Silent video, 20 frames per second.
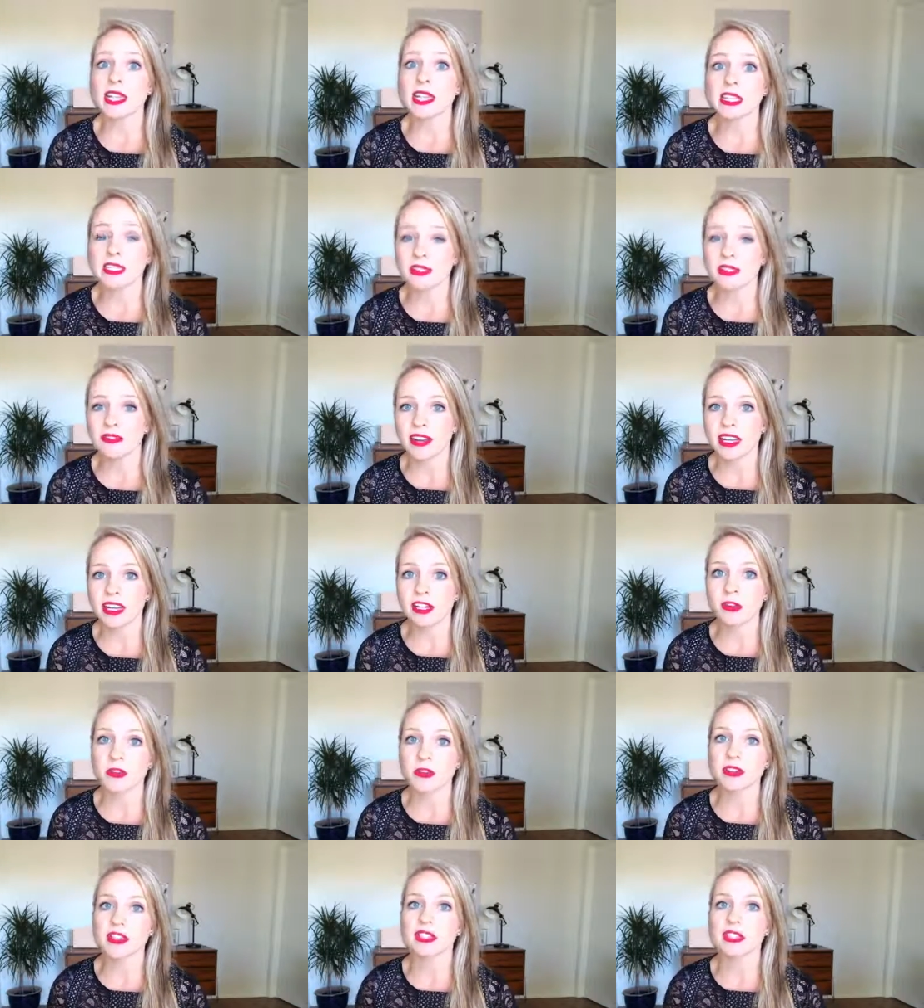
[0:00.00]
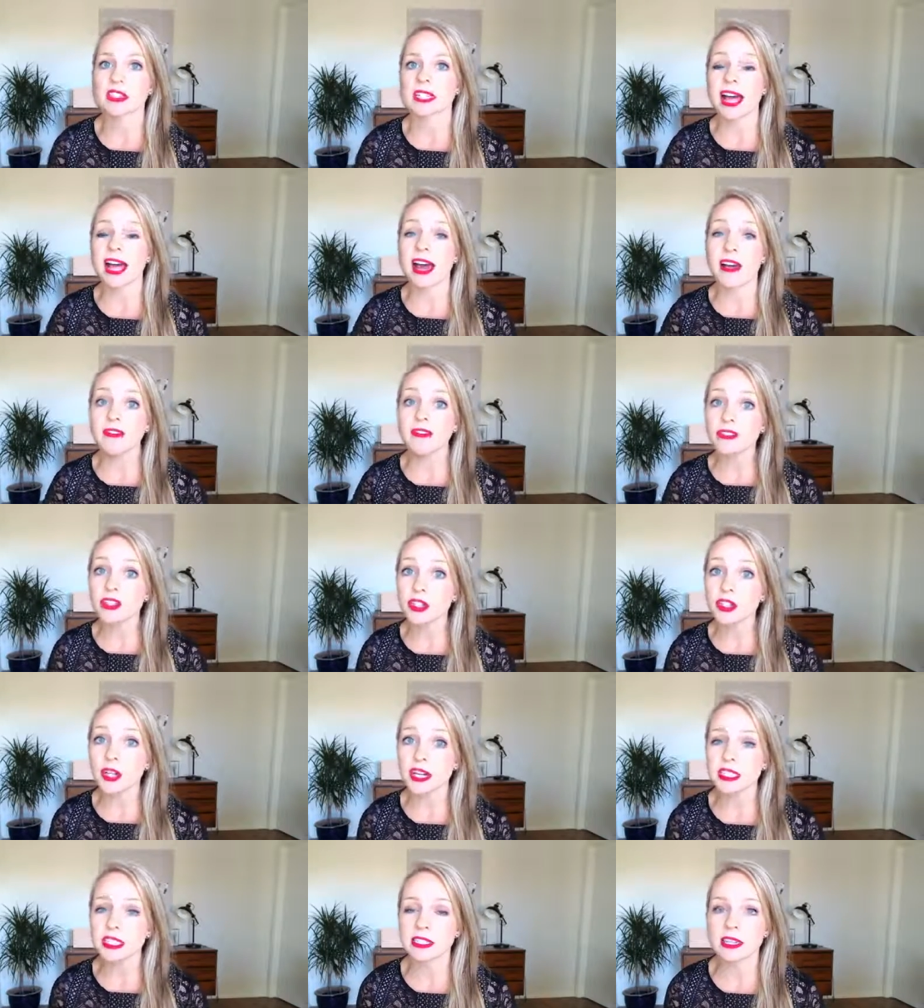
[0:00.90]
If I notice after I
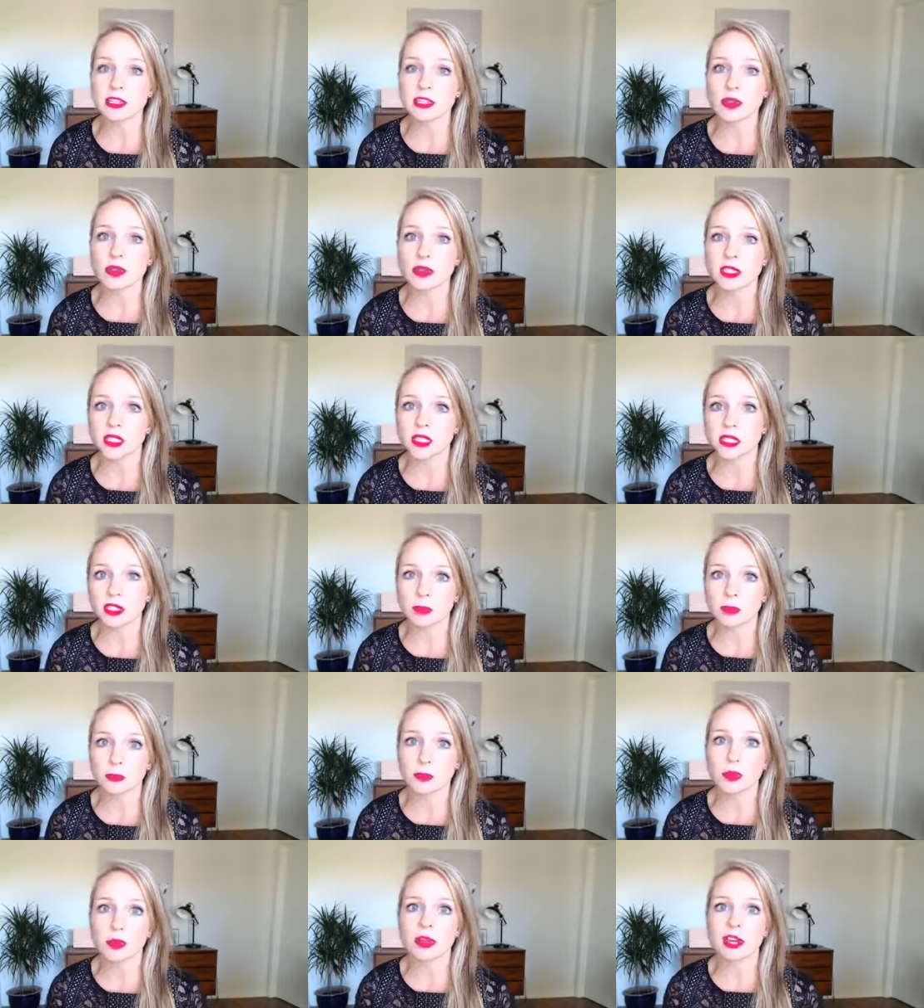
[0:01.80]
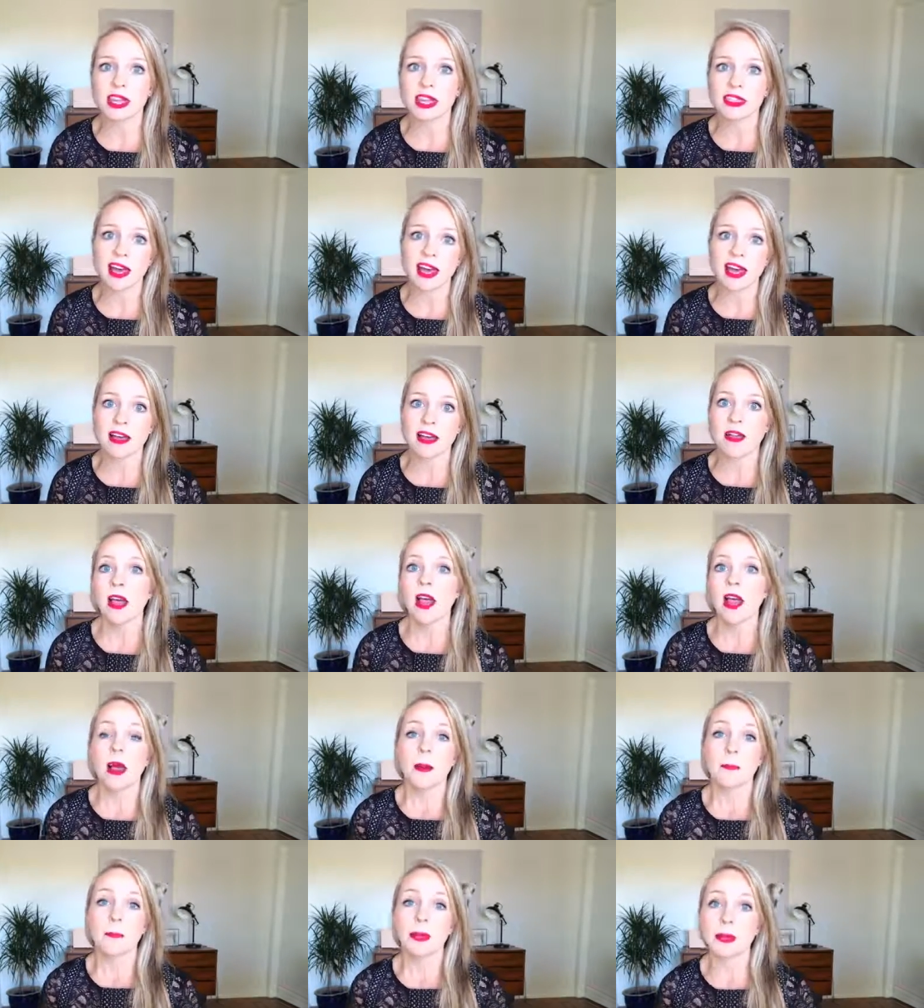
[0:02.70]
schedule it to deploy that
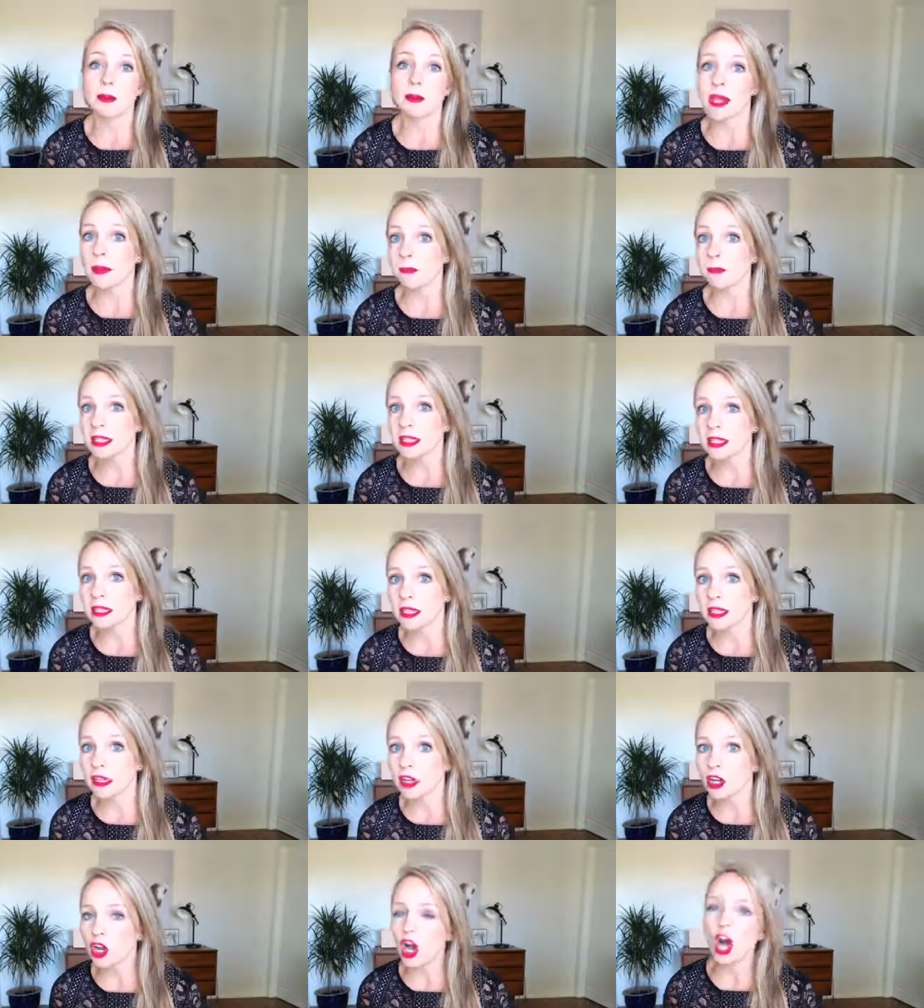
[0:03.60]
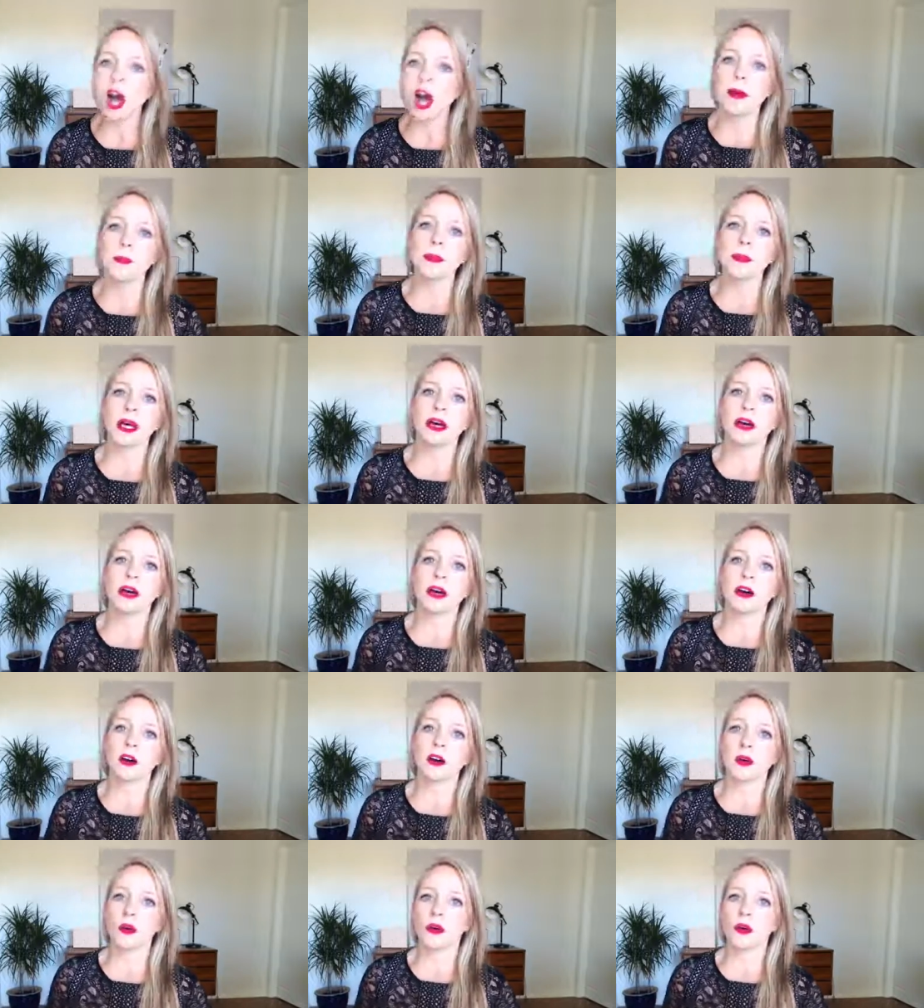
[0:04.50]
maybe I'm missing a comma
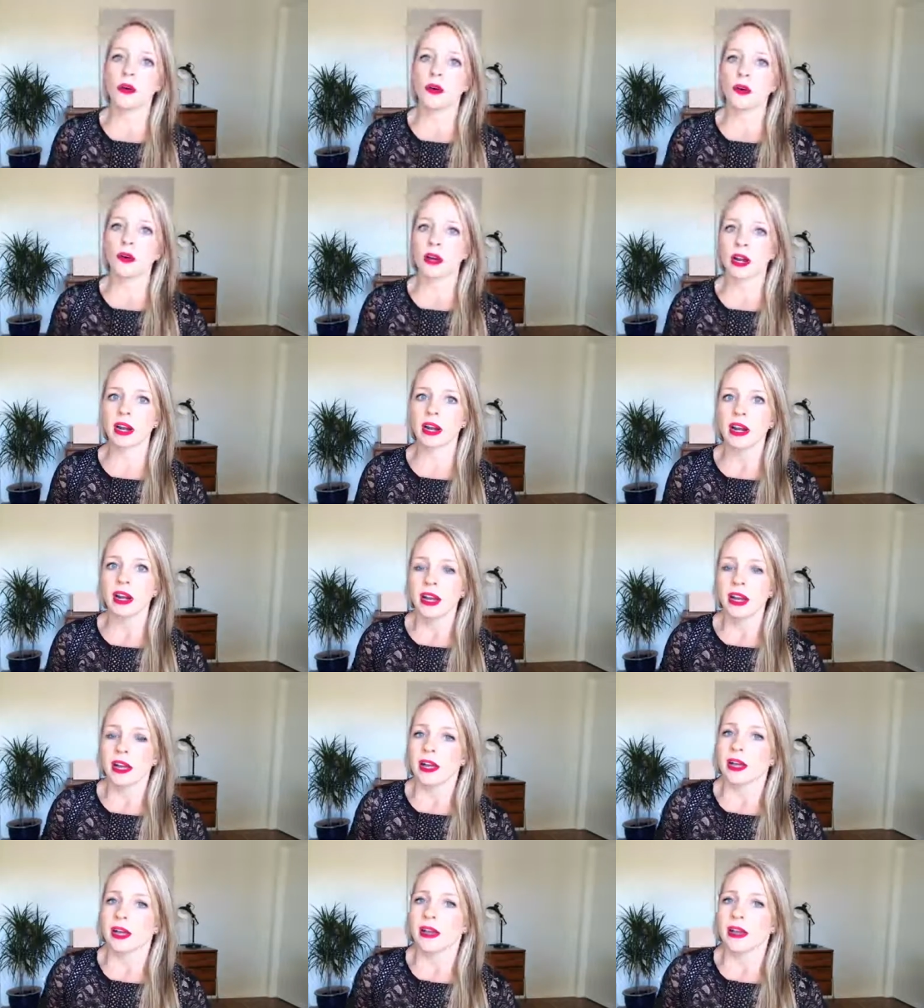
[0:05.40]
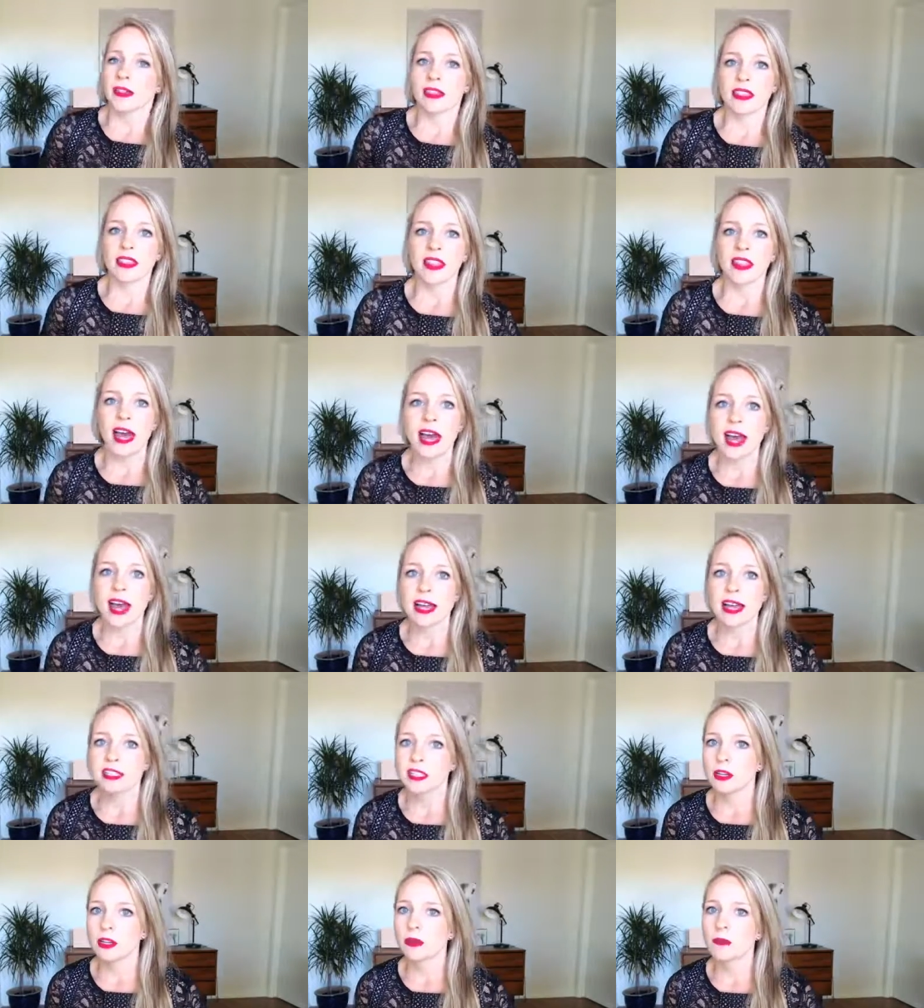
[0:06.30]
or that
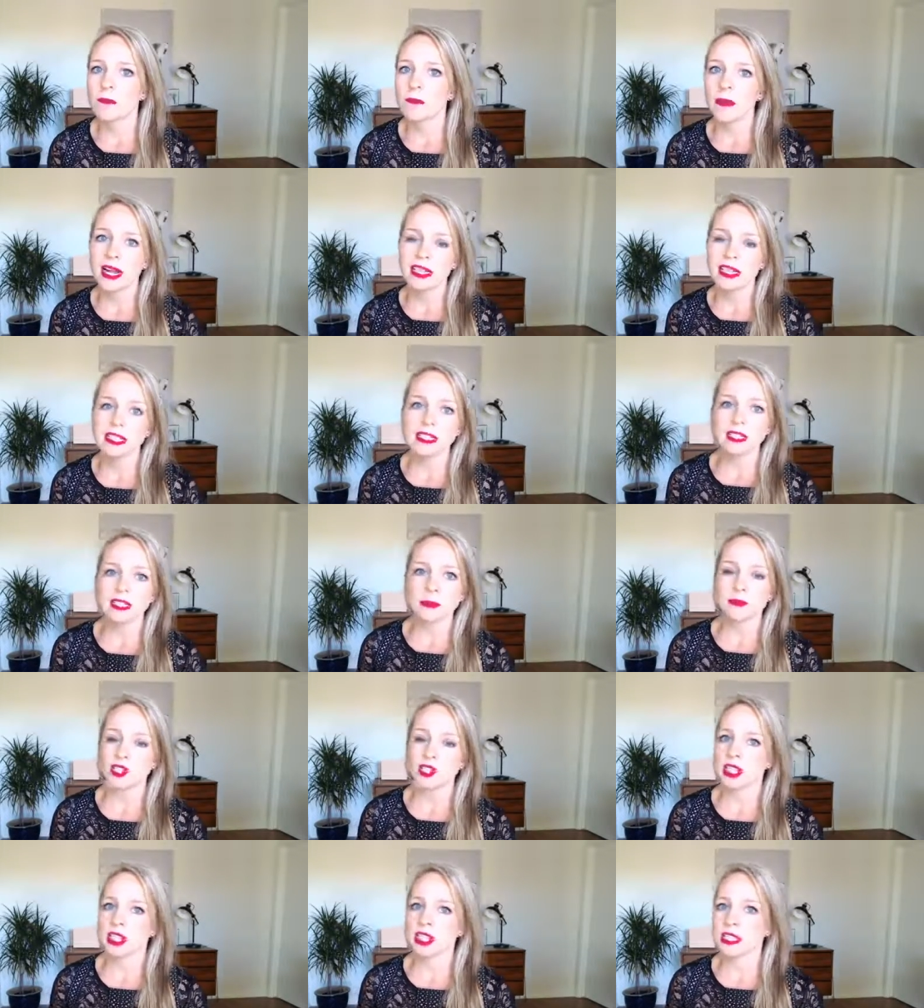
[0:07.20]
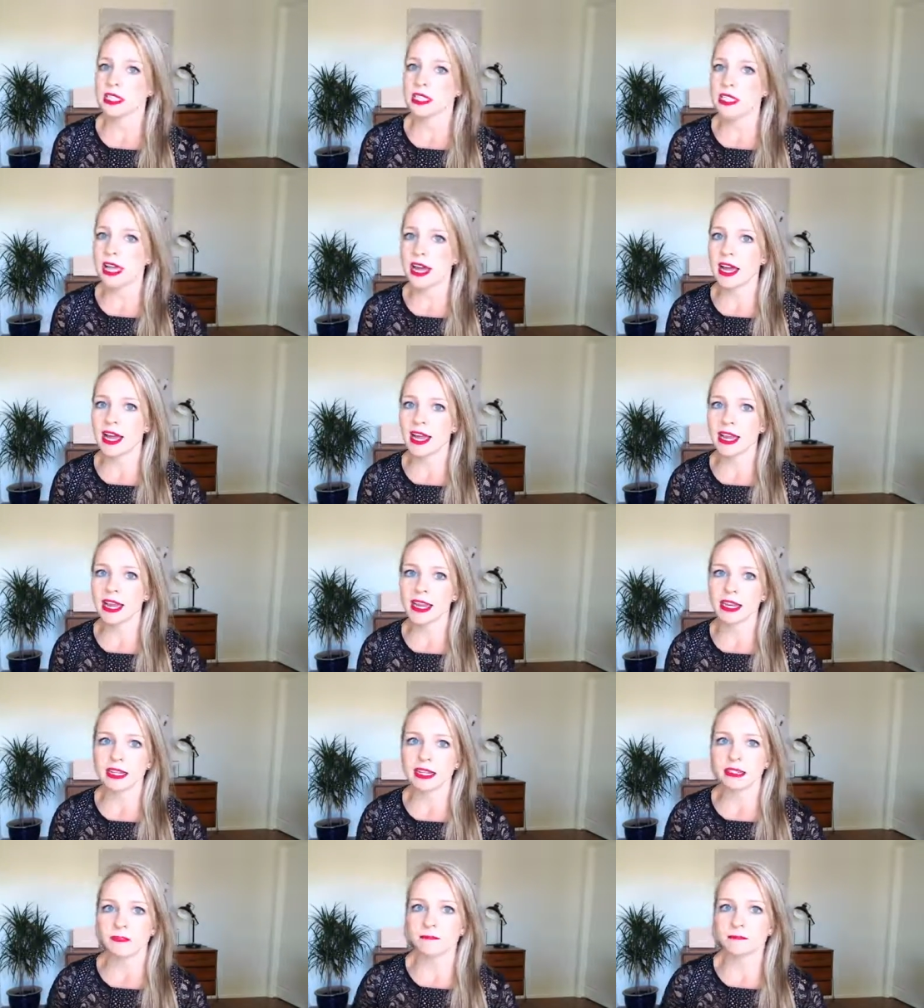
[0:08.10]
my subject
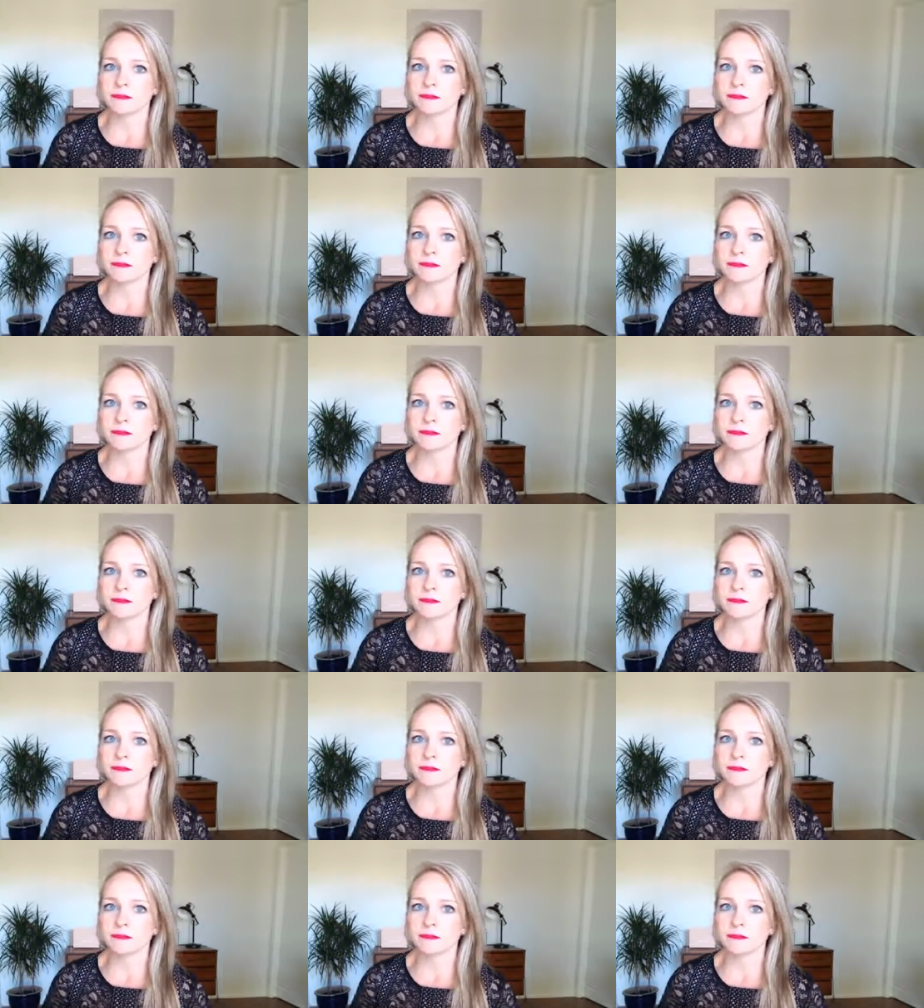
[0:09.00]
line,